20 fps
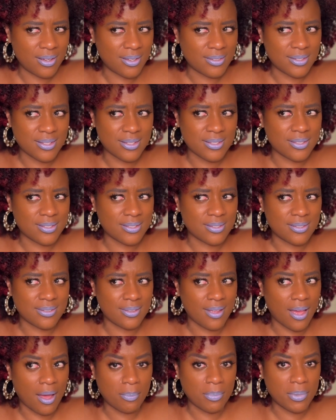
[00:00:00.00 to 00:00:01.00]
this is
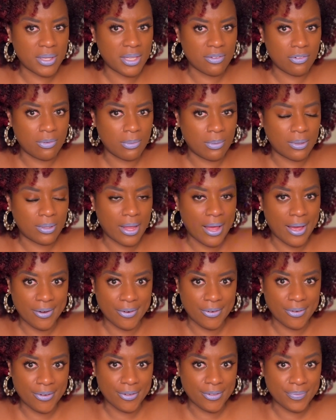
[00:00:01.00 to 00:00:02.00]
not believable at
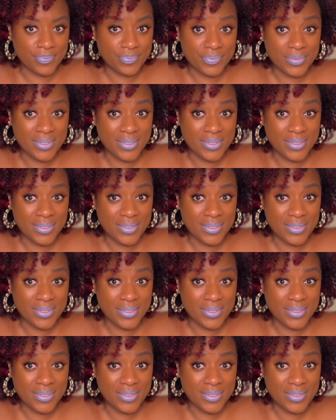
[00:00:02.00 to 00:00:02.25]
all.